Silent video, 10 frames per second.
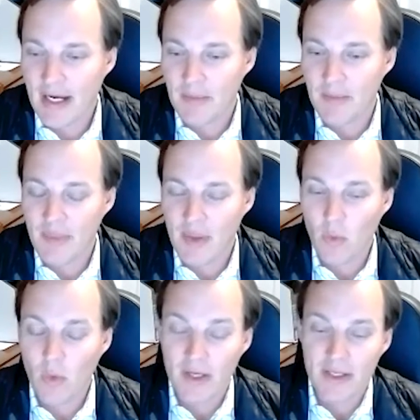They
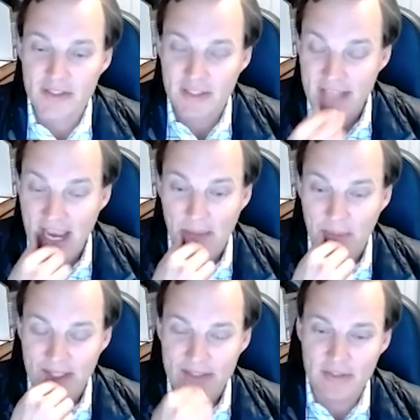wanted to tap
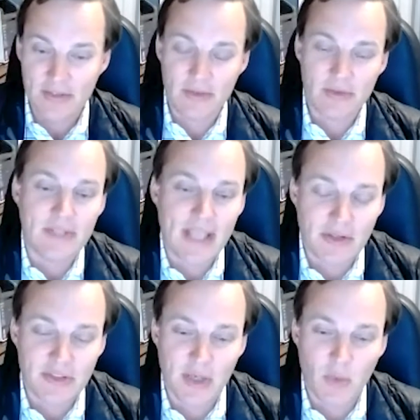into the
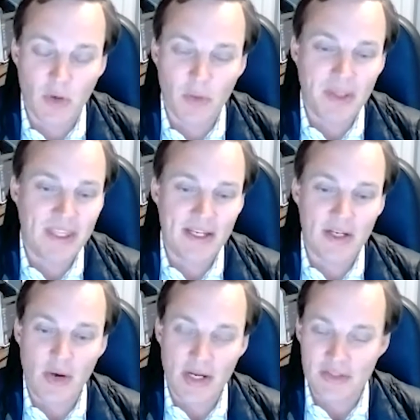outside world, but they didn't
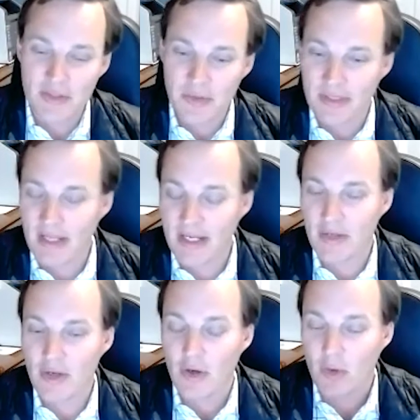know how to do it. They didn't
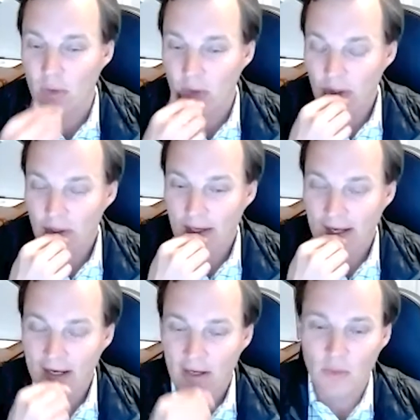know
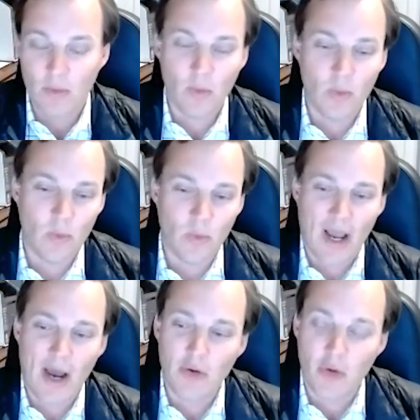
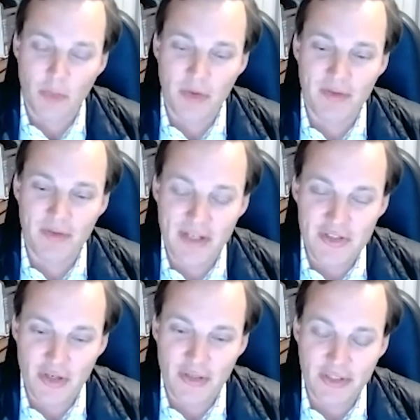how corporate
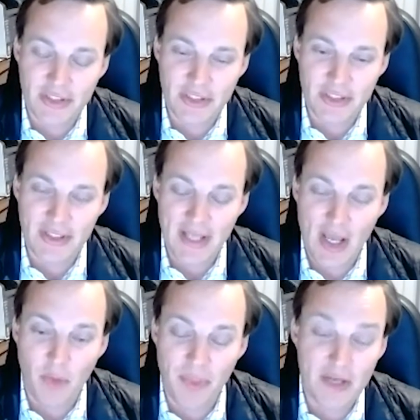venture could
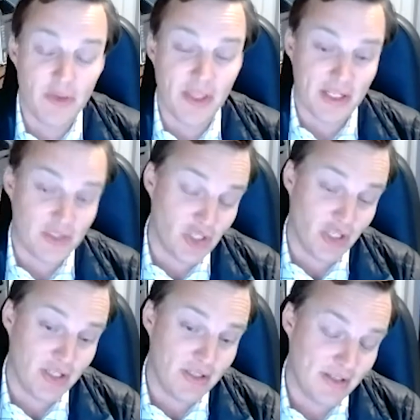help. They knew that it
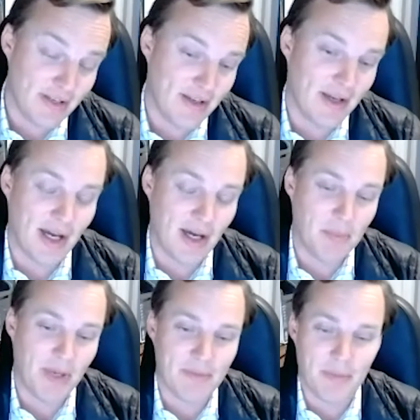should,
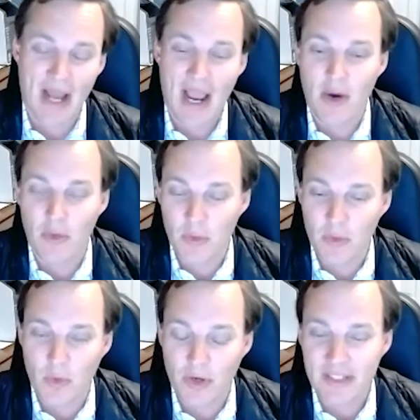but how it would
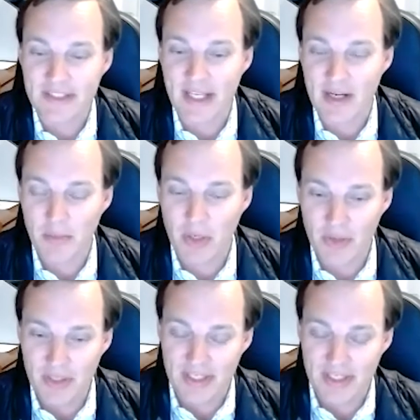work inside of
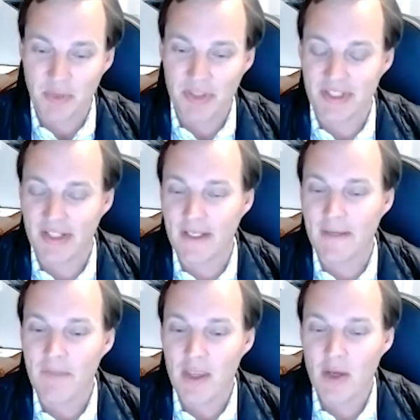Boeing explicitly
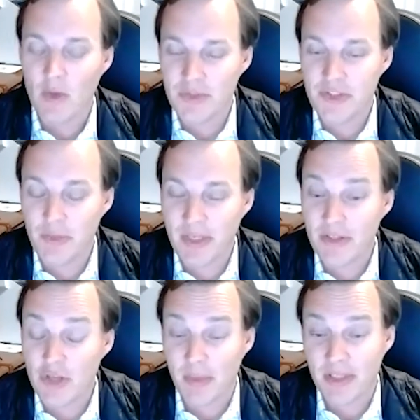was to be
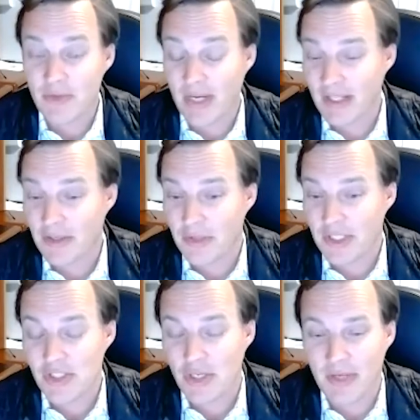determined. So I literally
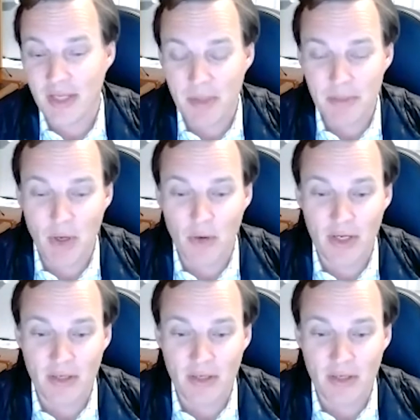showed up at Boeing